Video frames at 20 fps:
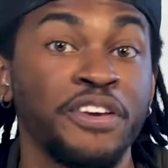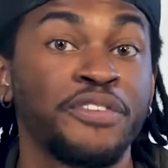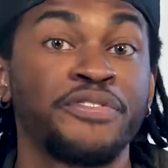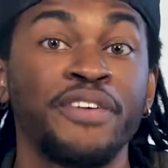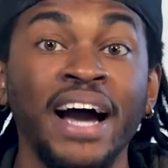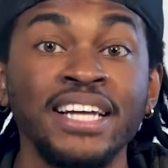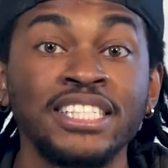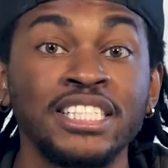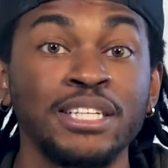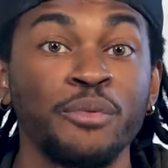you
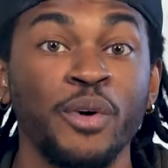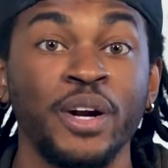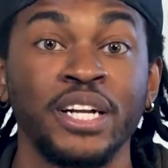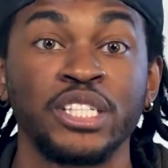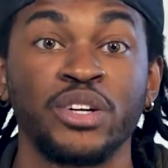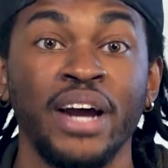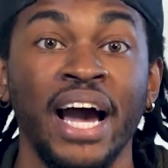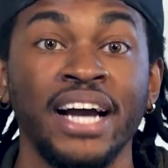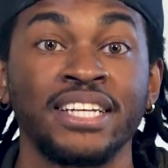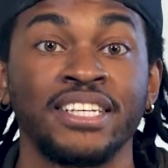find someone
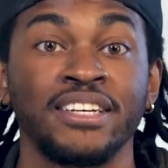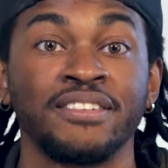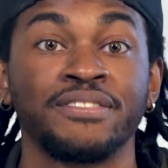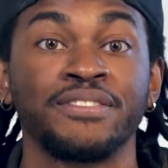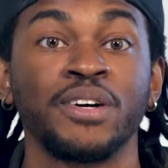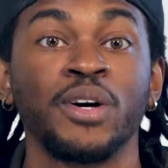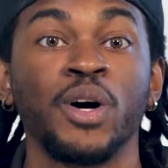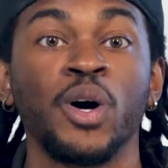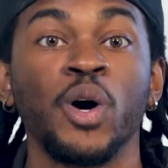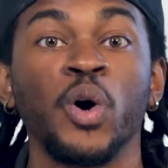
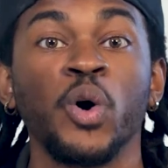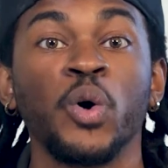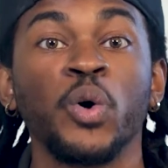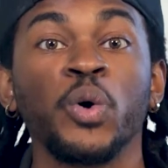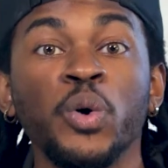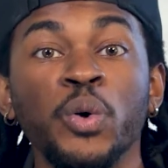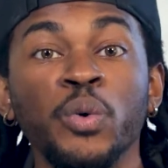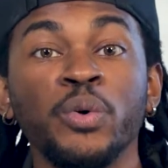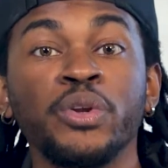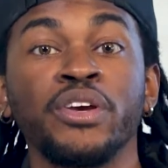attractive,
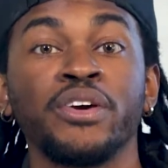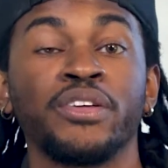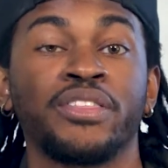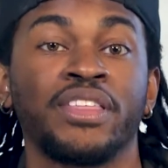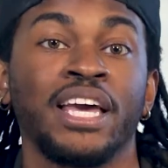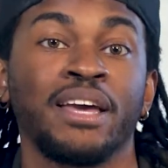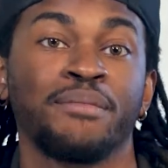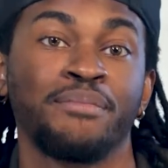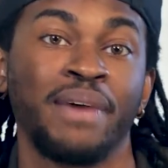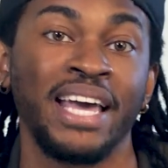who do you
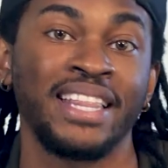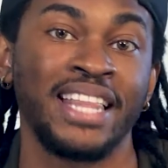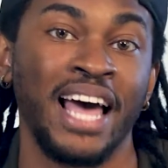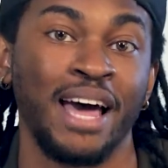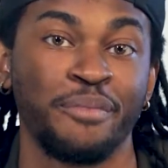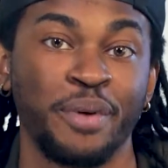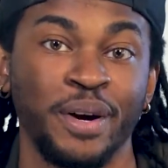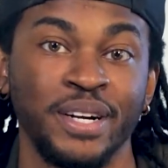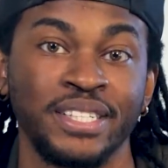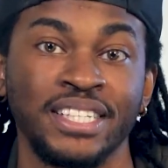think made
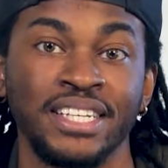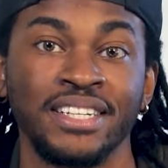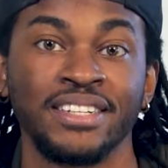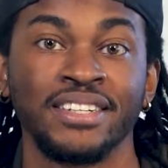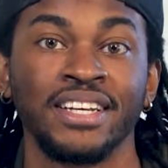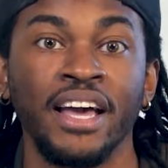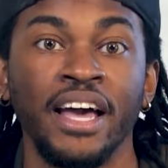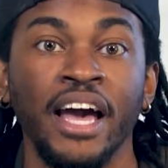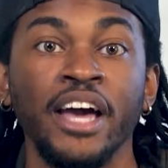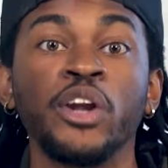that person?
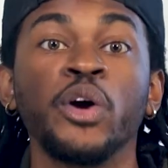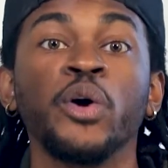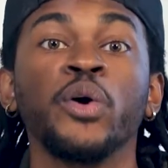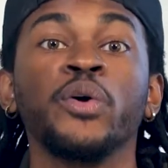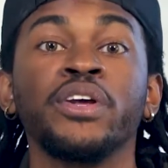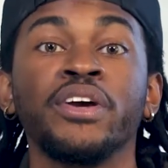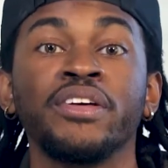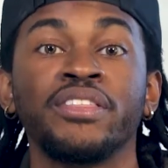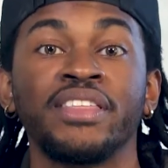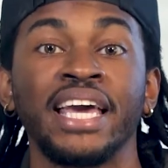And who
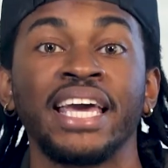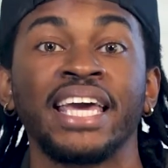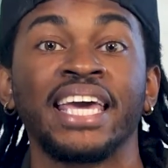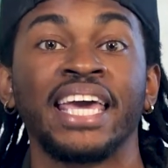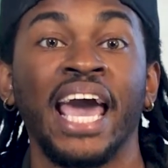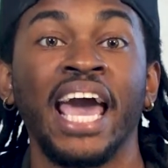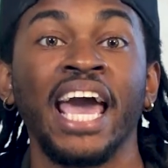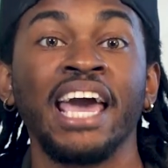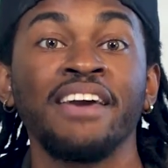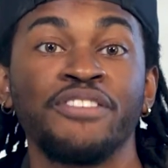do you think
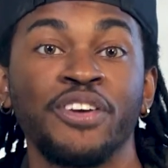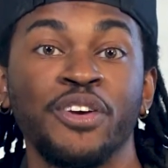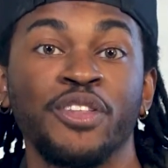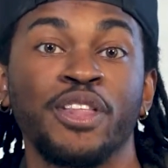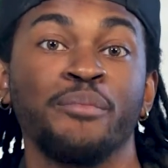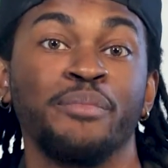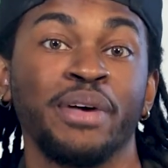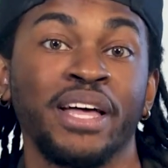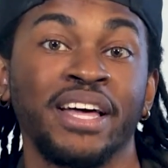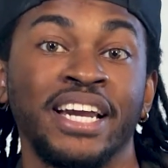gave you
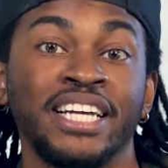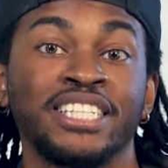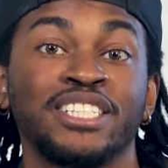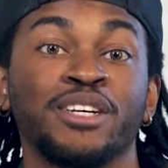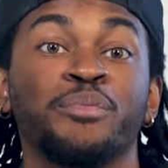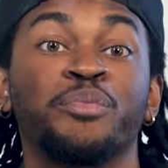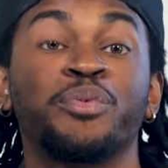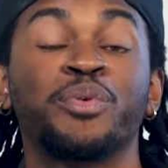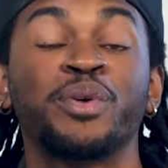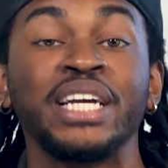the ability to
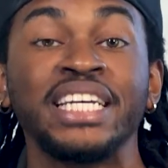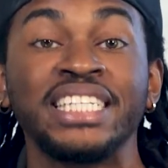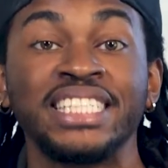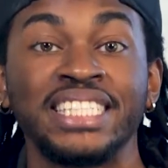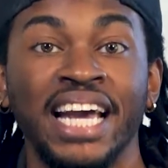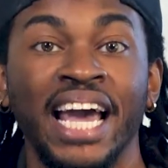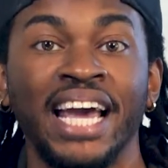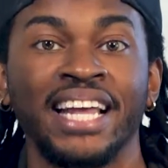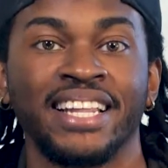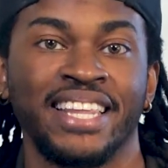
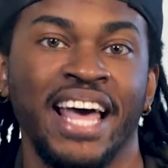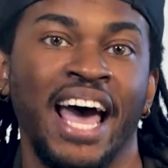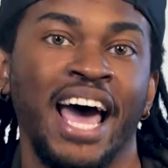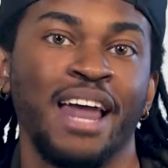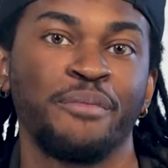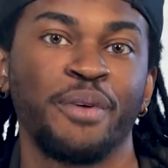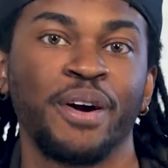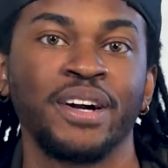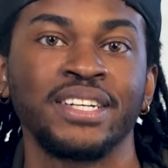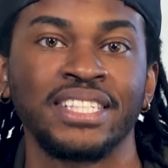appreciate
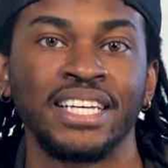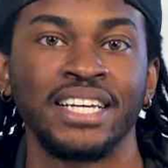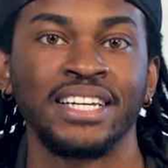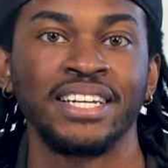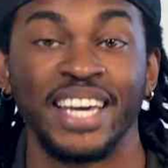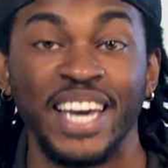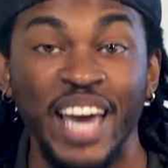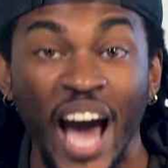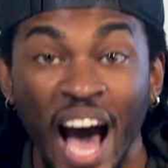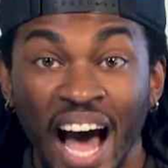that person?
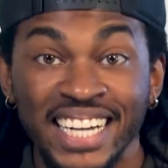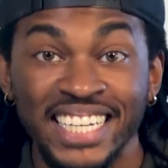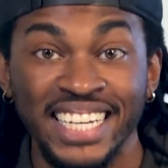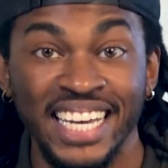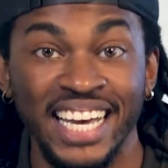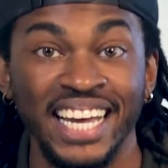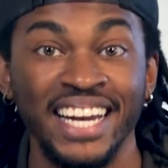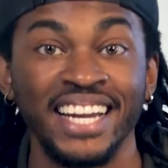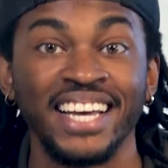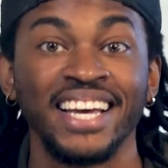God
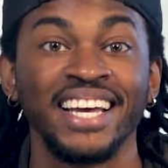did.